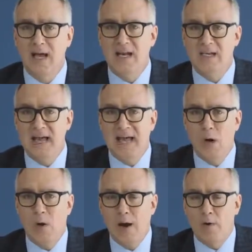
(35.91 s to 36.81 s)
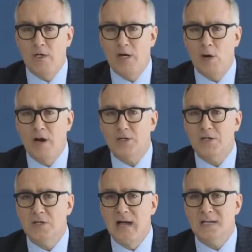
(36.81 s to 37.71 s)
And now our
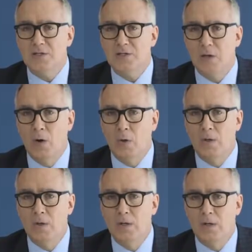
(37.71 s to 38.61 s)
generation has its own,